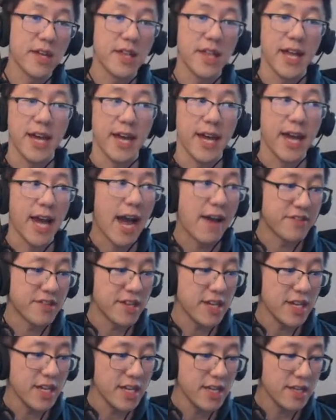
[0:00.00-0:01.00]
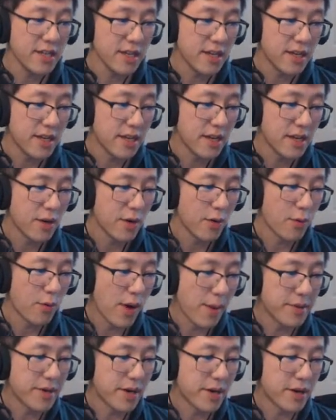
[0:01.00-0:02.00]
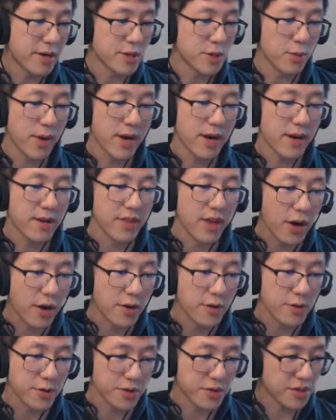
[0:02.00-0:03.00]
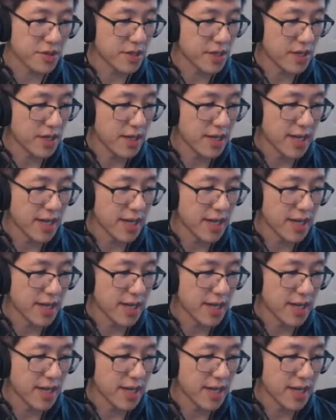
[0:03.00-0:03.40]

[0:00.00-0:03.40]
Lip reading: I've seen webinars where the host,